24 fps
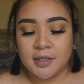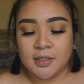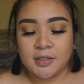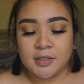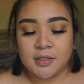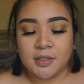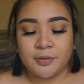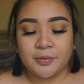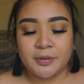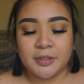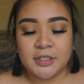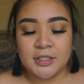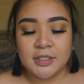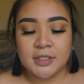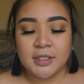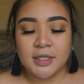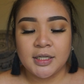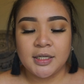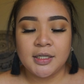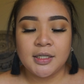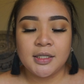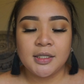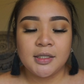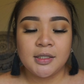So we're just
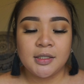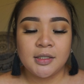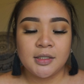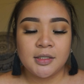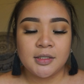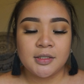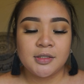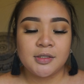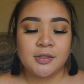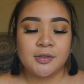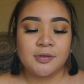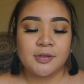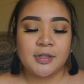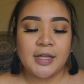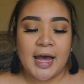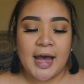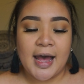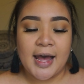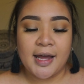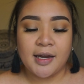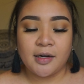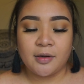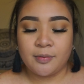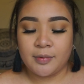gonna do
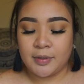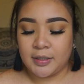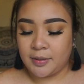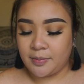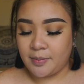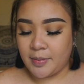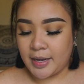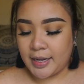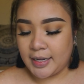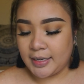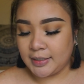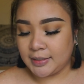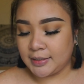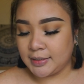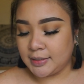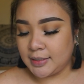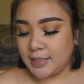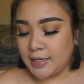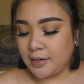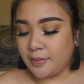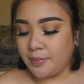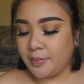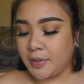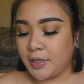that with my
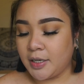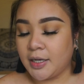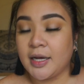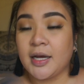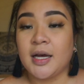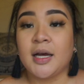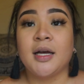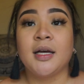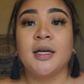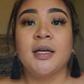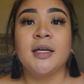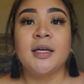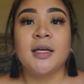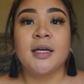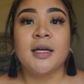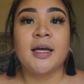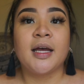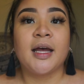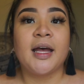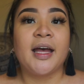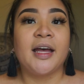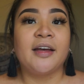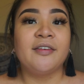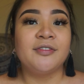Sigma
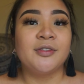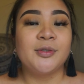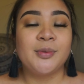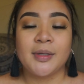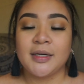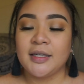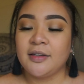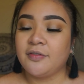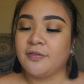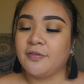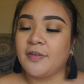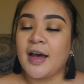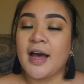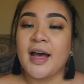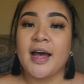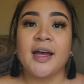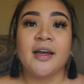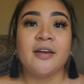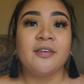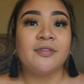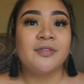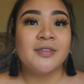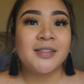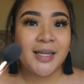F
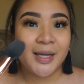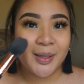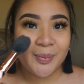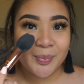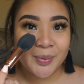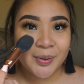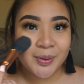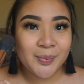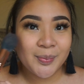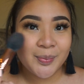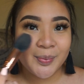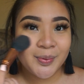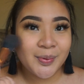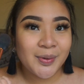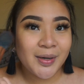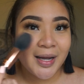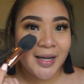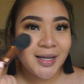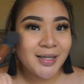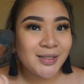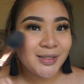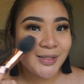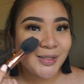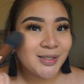twenty-five tapered
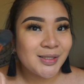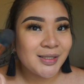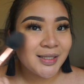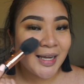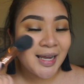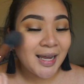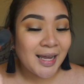brush,